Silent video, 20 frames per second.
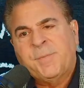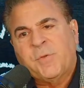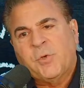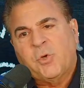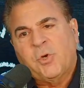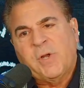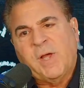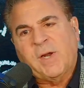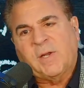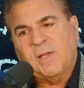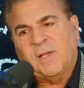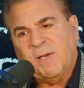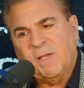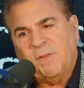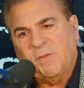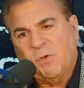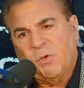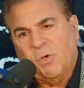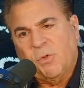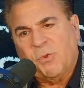You're not
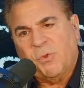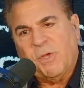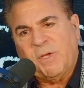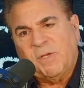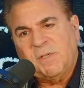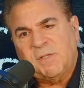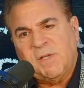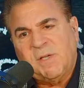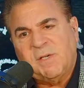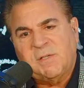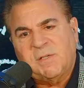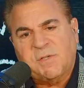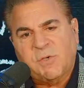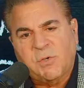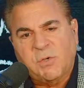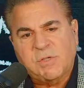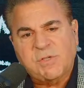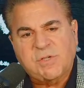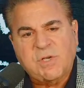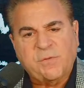getting the good things in, so
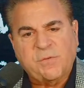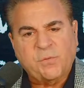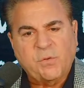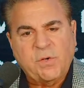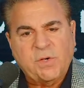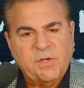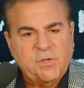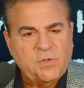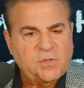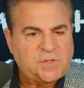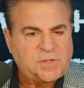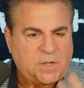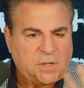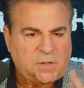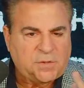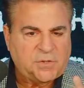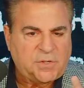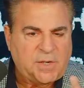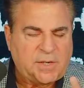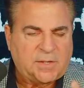you're suffering and your
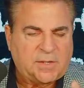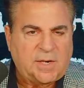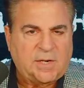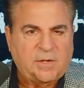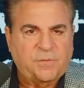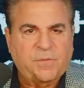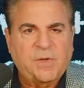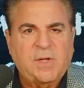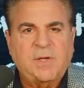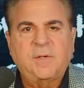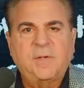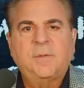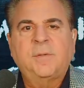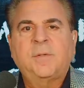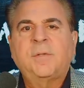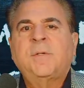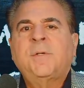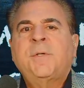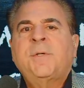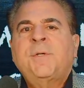cells are not getting fed.
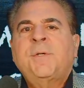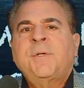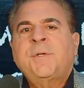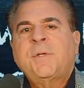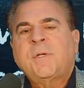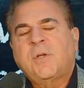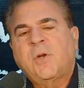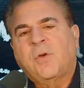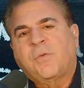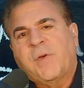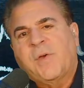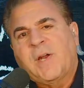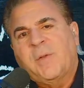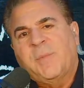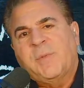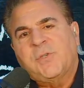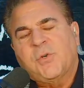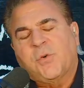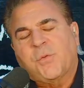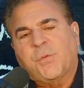
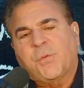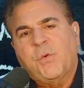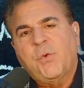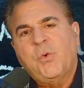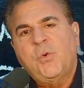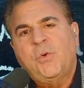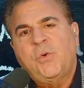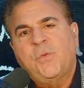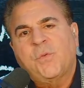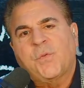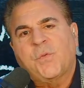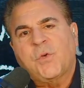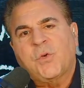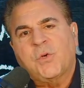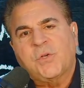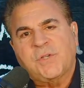Vitamins are food for your